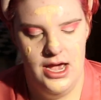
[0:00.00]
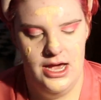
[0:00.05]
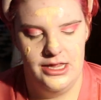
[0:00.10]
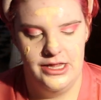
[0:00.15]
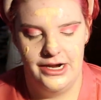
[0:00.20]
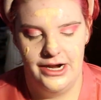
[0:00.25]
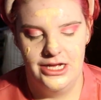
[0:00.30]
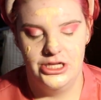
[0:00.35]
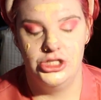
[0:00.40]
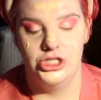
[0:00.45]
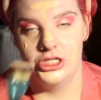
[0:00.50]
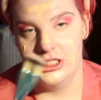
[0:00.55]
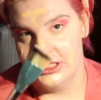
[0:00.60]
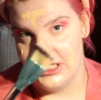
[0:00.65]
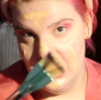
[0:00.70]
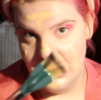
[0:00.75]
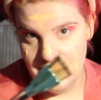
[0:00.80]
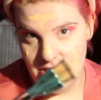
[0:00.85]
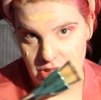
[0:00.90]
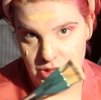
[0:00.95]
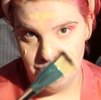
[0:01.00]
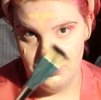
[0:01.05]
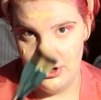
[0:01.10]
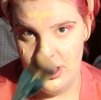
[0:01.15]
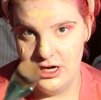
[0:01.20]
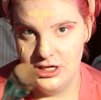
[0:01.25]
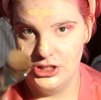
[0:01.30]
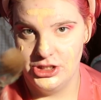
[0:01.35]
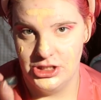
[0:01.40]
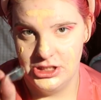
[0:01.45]
And then I just got this
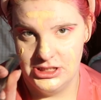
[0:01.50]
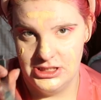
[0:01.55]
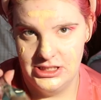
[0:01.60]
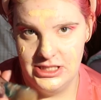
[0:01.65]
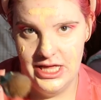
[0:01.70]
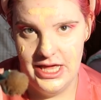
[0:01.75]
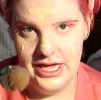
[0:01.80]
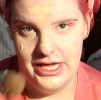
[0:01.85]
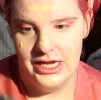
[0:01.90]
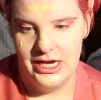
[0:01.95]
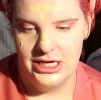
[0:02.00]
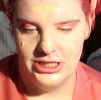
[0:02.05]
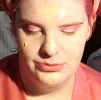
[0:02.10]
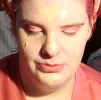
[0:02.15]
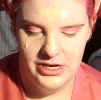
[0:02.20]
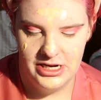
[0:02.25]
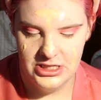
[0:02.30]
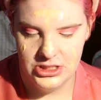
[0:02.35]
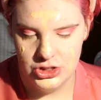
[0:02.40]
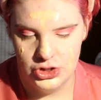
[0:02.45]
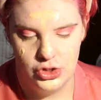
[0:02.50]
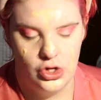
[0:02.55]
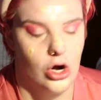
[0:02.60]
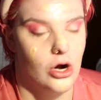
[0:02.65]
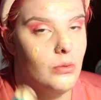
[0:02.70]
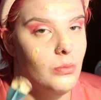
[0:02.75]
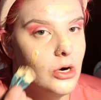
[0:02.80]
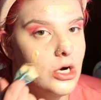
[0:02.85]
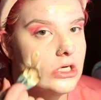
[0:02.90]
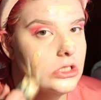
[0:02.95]
brush. This is the It Cosmetics
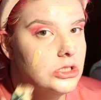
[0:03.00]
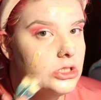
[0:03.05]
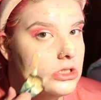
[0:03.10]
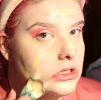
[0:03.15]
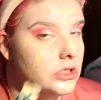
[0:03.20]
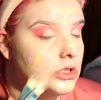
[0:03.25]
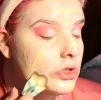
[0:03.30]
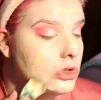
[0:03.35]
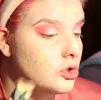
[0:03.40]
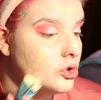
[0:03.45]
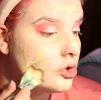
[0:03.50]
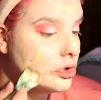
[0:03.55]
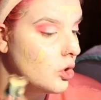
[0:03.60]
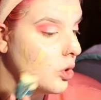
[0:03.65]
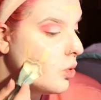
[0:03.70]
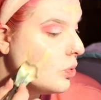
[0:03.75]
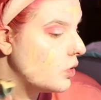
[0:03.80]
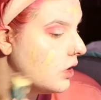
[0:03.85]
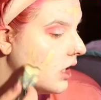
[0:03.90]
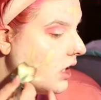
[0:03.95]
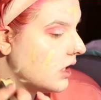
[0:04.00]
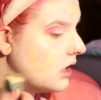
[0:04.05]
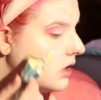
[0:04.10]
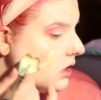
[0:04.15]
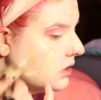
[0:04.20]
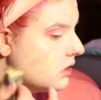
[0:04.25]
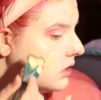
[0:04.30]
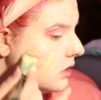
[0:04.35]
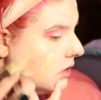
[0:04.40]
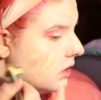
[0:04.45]
Star Brush, and it's so
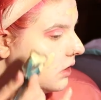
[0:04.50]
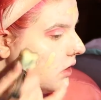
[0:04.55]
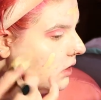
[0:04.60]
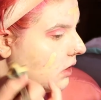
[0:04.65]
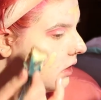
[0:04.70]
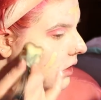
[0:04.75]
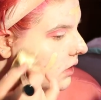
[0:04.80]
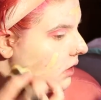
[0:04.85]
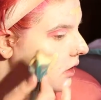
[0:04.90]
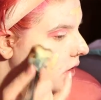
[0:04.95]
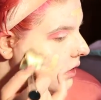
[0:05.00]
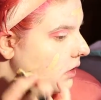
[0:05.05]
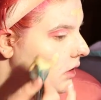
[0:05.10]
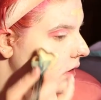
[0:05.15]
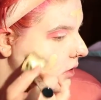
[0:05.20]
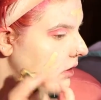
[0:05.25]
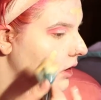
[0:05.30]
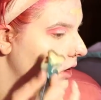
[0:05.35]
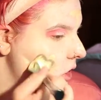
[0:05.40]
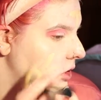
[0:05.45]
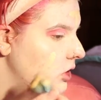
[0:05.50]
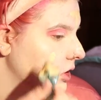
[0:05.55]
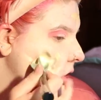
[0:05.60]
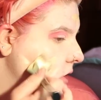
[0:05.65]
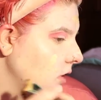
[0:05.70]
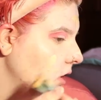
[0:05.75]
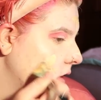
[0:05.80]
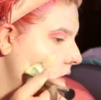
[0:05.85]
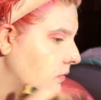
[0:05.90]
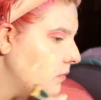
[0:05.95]
nice. It
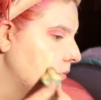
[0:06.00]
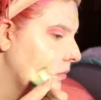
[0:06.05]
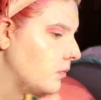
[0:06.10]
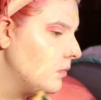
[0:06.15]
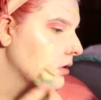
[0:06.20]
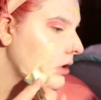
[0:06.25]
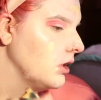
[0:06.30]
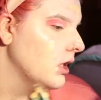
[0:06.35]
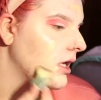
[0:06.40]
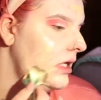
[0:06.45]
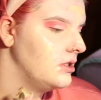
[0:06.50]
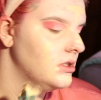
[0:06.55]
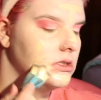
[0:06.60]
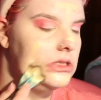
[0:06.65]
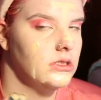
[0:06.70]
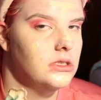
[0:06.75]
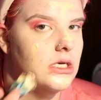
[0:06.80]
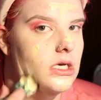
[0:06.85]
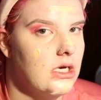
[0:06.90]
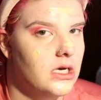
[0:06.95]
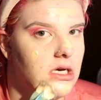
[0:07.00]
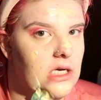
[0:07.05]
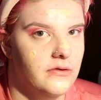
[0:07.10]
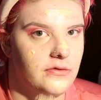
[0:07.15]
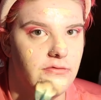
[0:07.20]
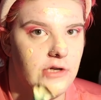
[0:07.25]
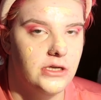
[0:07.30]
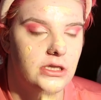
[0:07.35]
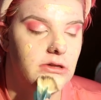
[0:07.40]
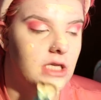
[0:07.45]
just like blends
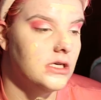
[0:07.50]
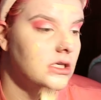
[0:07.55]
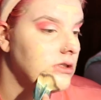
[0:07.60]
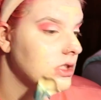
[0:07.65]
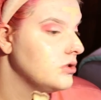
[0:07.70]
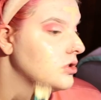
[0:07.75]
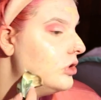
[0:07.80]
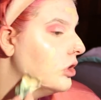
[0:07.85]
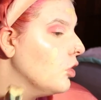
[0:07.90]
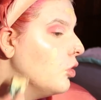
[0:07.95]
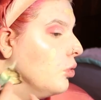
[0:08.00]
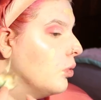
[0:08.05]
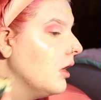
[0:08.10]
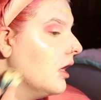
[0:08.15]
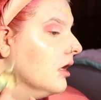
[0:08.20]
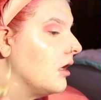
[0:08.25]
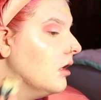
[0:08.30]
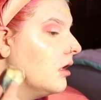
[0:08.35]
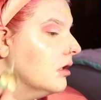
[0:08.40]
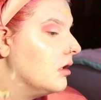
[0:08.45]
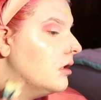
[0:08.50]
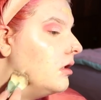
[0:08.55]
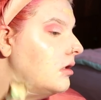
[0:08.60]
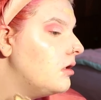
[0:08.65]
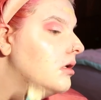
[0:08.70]
everything so well.